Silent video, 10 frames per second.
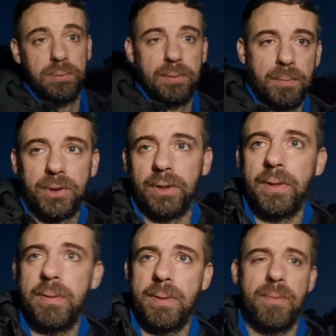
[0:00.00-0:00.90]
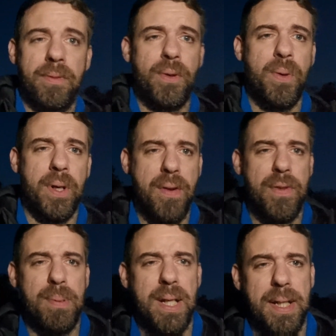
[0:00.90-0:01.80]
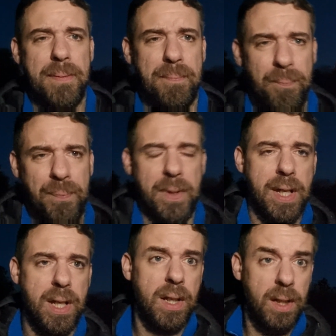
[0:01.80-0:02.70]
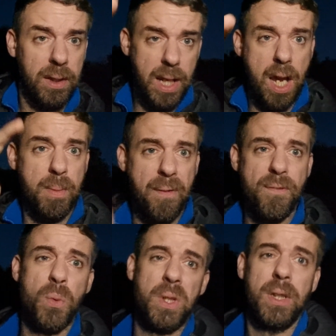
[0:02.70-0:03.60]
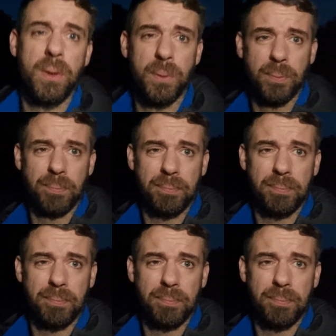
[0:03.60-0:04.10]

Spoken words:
I'm sorry, I'm falling over the place. Today I'm at Fawsley Hall.